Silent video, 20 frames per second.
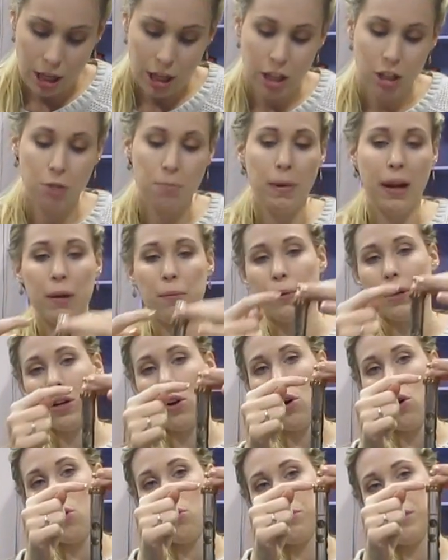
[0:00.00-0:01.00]
And you might want
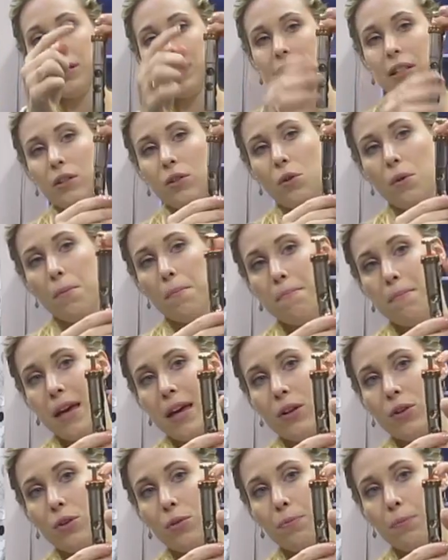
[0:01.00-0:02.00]
to hold this little
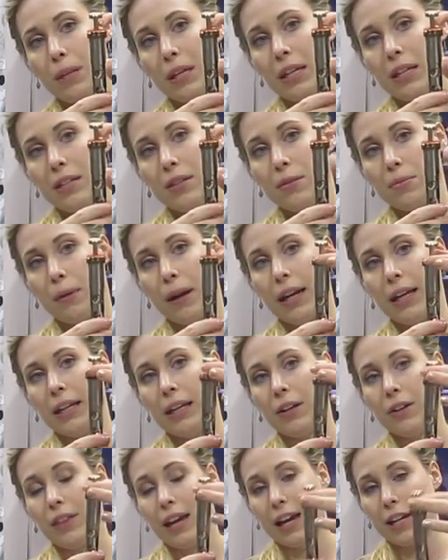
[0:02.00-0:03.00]
metal piece right
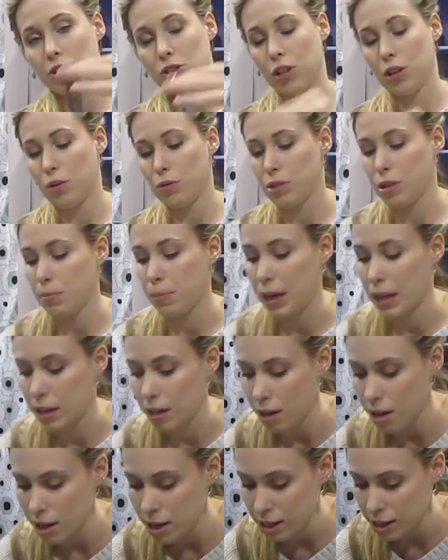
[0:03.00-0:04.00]
here that actually holds the
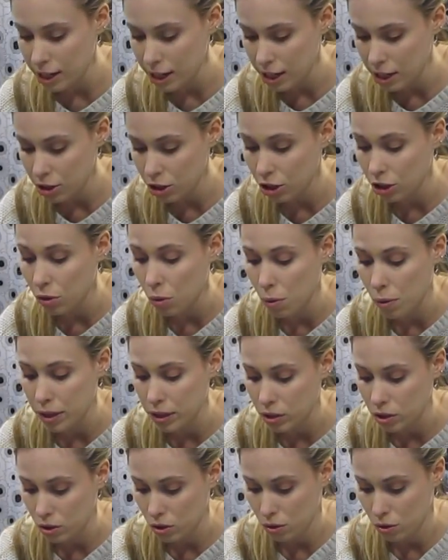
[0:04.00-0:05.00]
button on, and you're
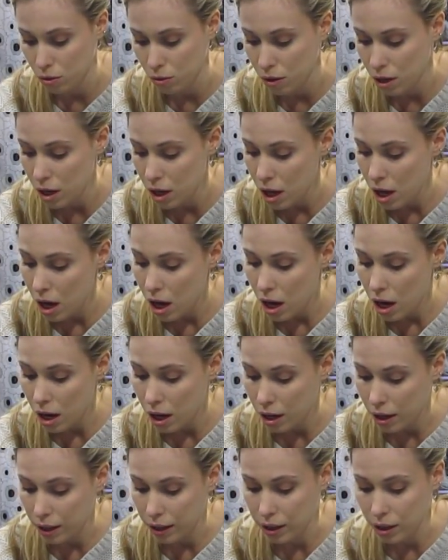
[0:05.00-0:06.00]
going to
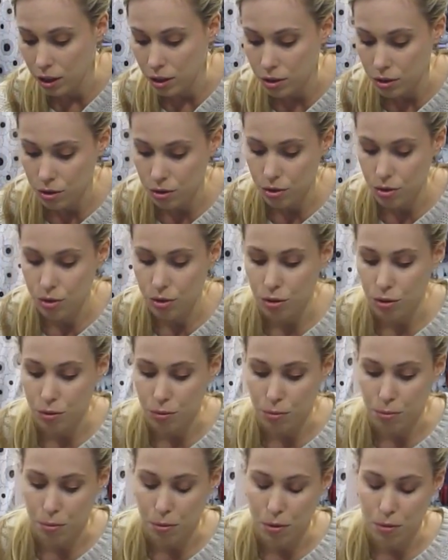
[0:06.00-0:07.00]

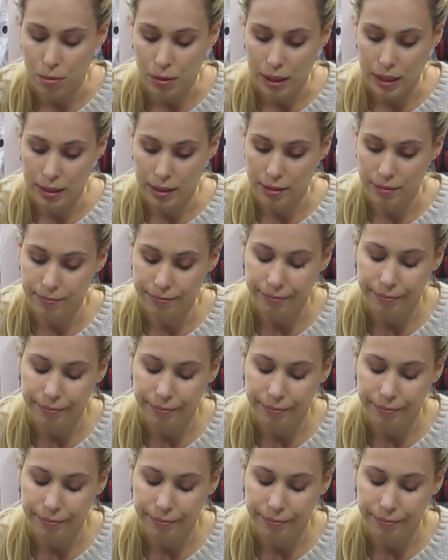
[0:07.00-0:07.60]
unscrew it.